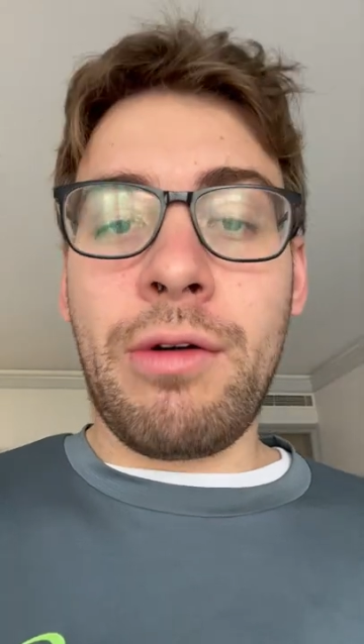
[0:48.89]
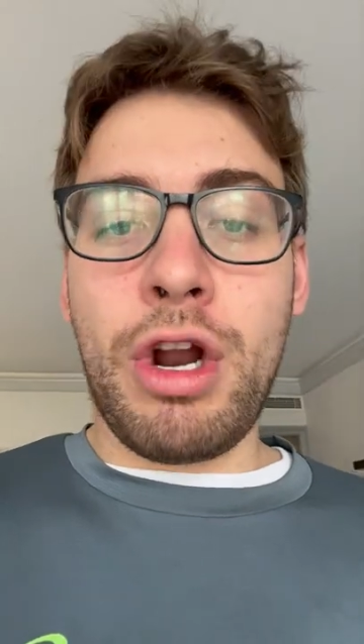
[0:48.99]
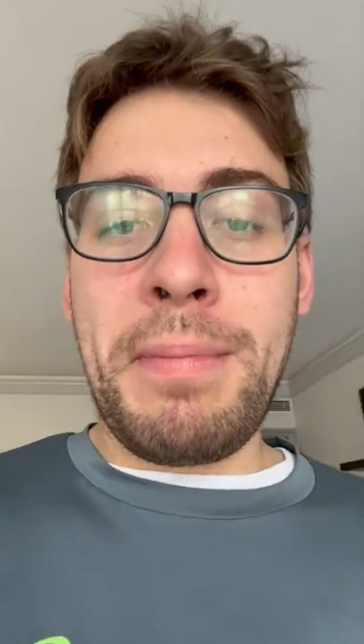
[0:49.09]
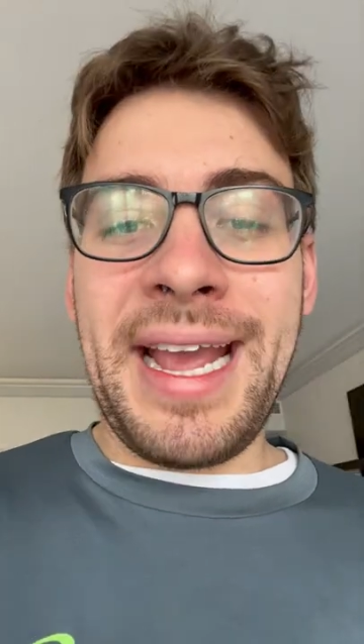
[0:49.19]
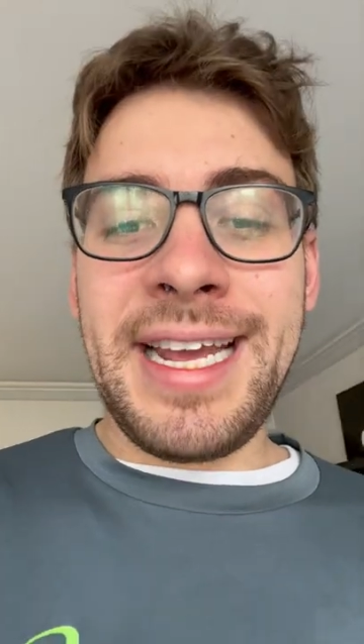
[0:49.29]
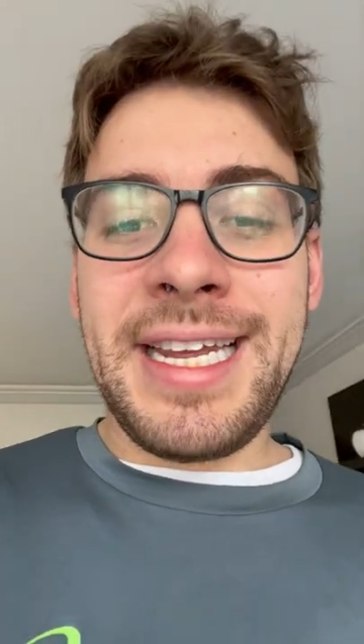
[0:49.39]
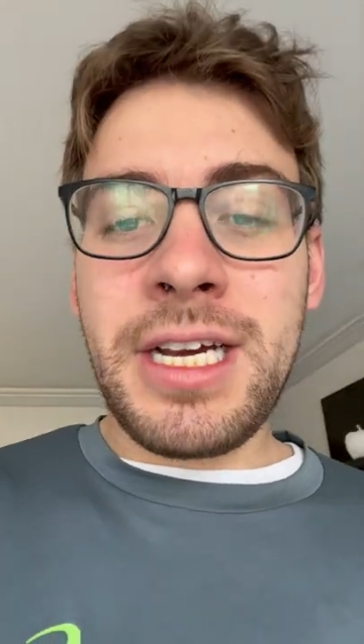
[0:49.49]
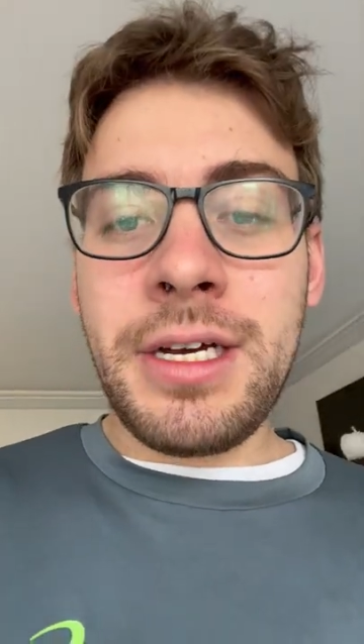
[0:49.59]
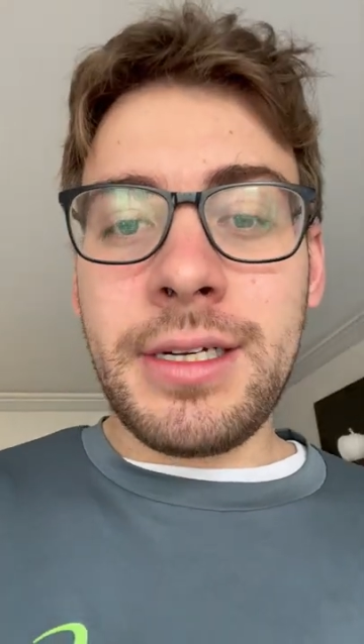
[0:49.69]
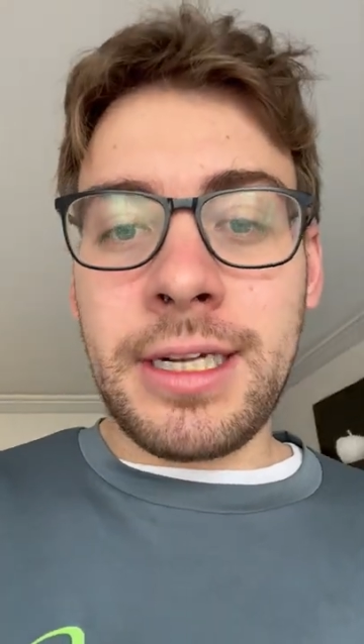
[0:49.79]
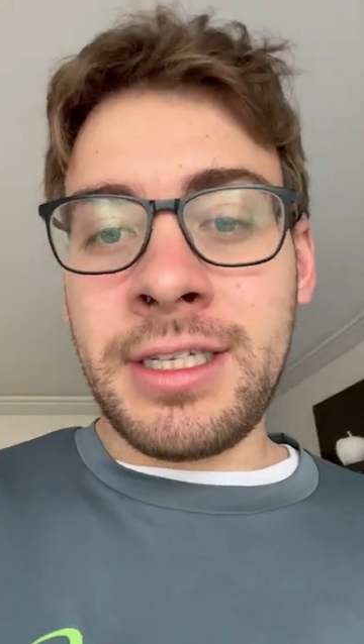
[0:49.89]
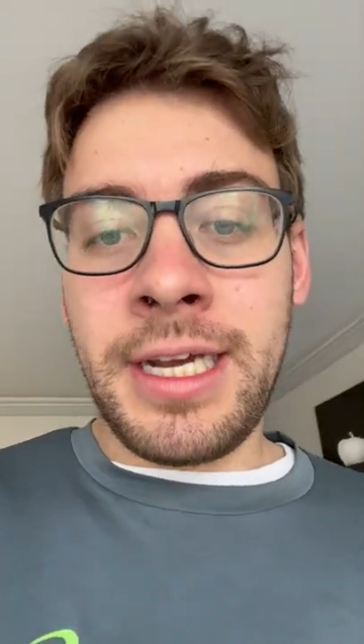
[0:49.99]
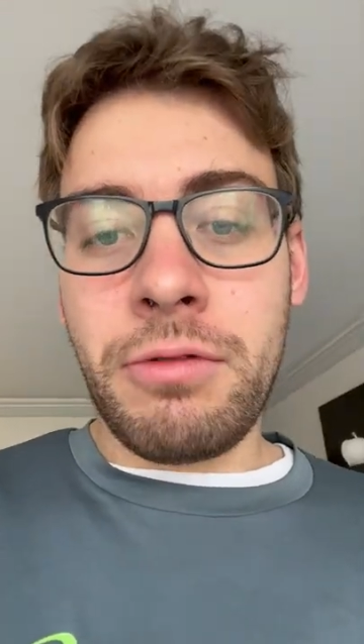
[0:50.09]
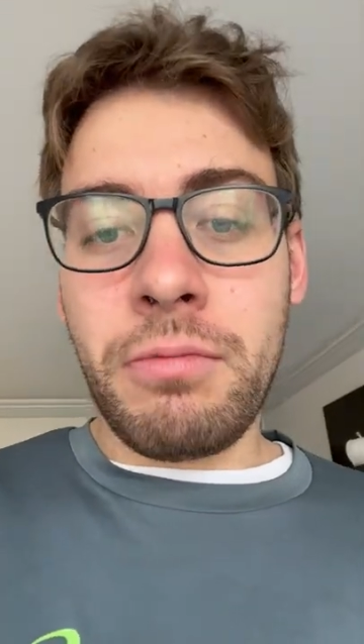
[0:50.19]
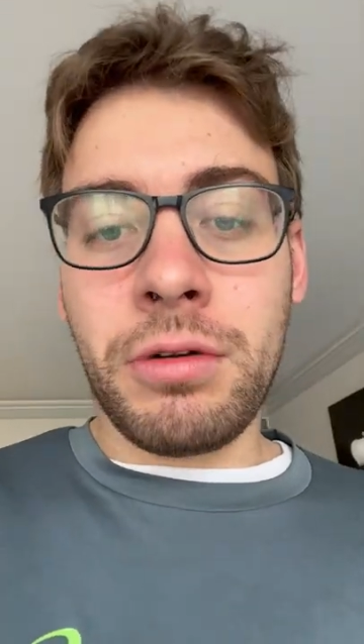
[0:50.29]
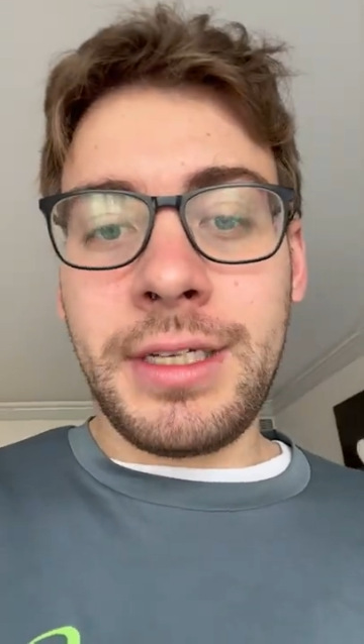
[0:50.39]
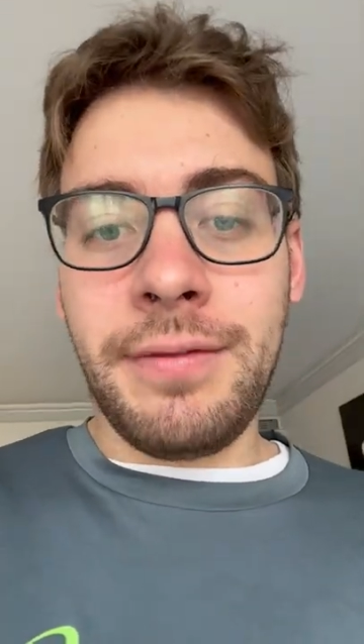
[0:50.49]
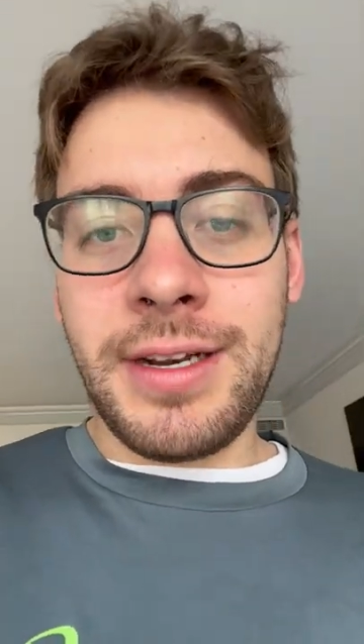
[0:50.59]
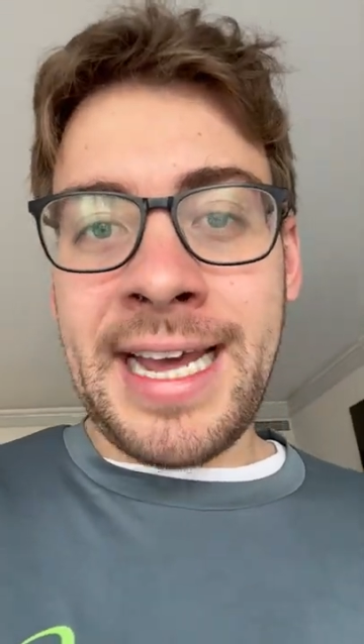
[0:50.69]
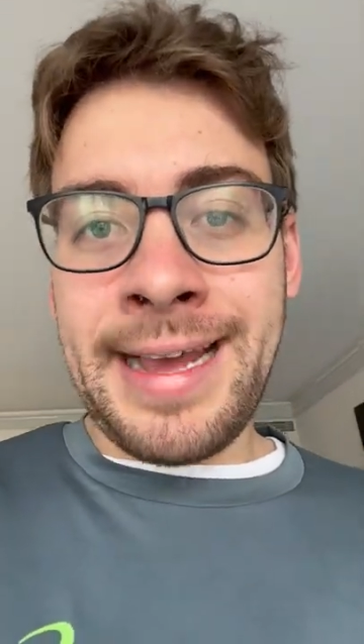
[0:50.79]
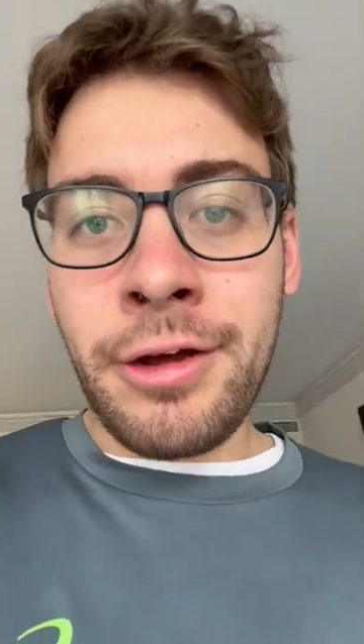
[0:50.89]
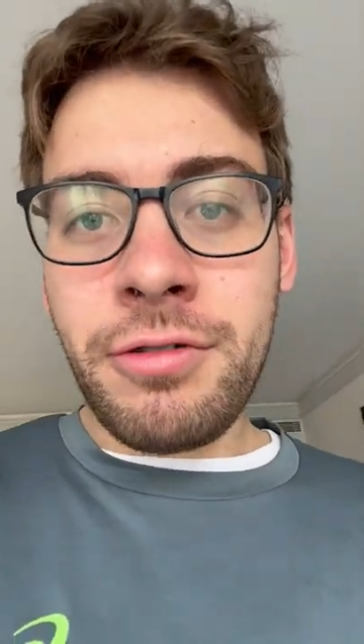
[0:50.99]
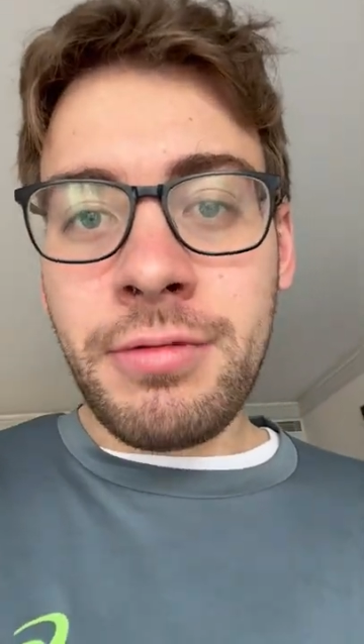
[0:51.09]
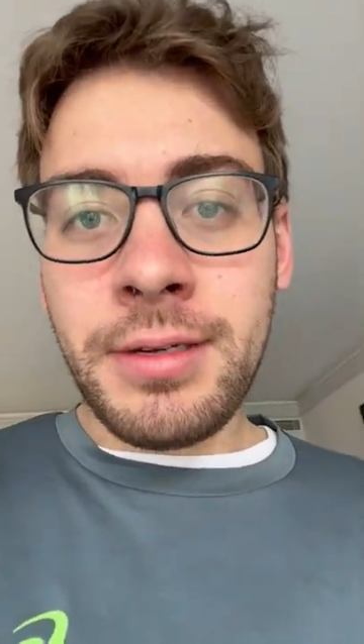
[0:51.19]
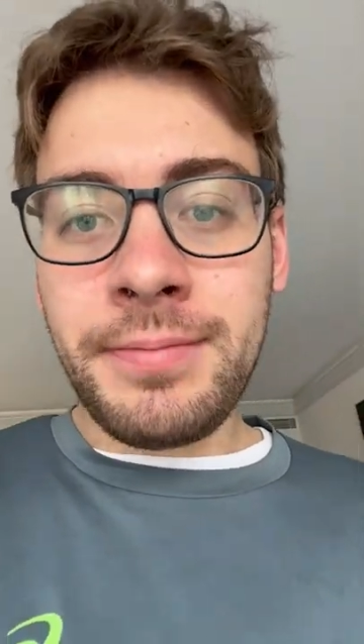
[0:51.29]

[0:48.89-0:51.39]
Romania. That's in Montevideo.